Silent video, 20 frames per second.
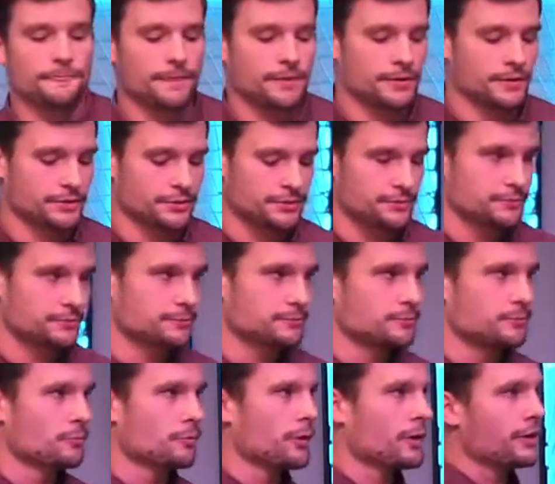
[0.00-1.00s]
is
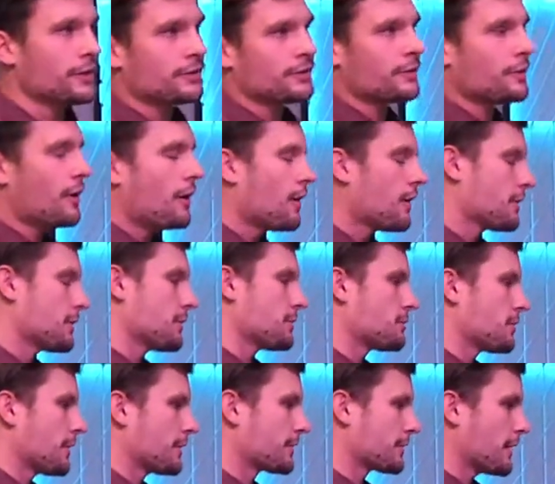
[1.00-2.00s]
when is it hard
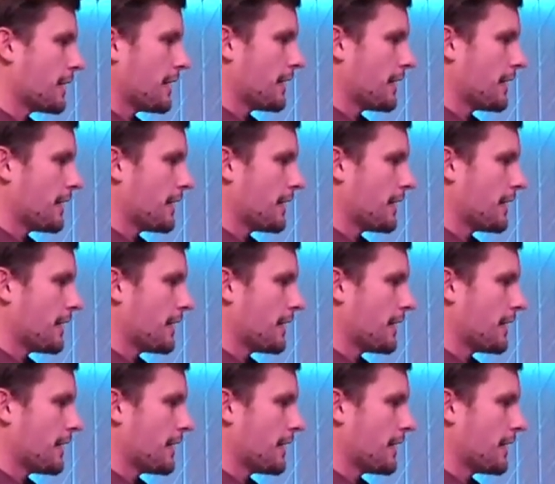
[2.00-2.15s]
to trust